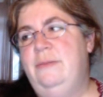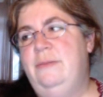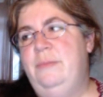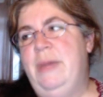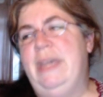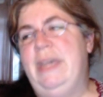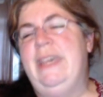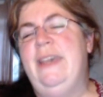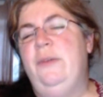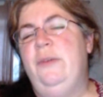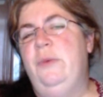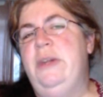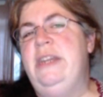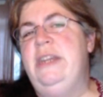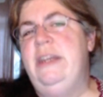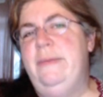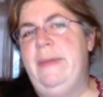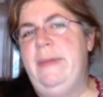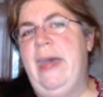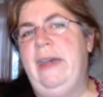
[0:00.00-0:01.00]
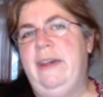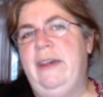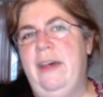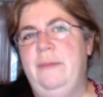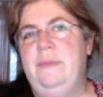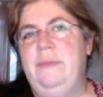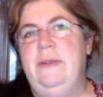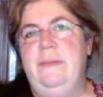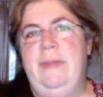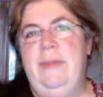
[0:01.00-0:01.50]
picking reading back
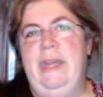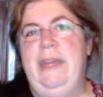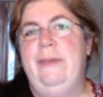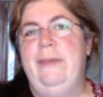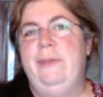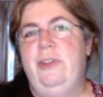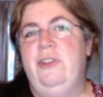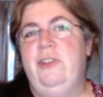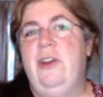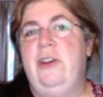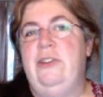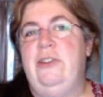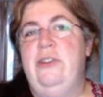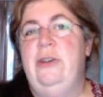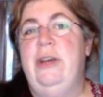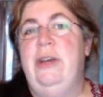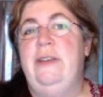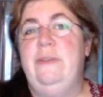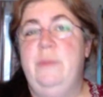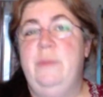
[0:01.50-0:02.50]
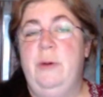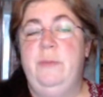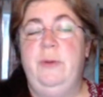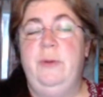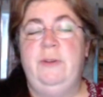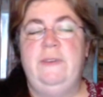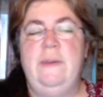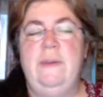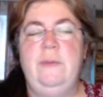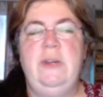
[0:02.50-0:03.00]
up and being able to talk to you guys about
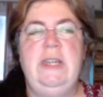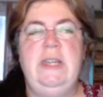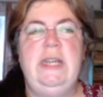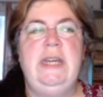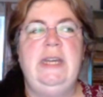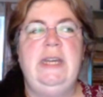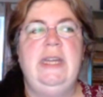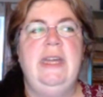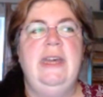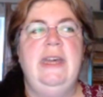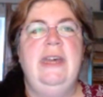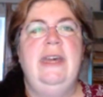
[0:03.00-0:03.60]
books I'm reading.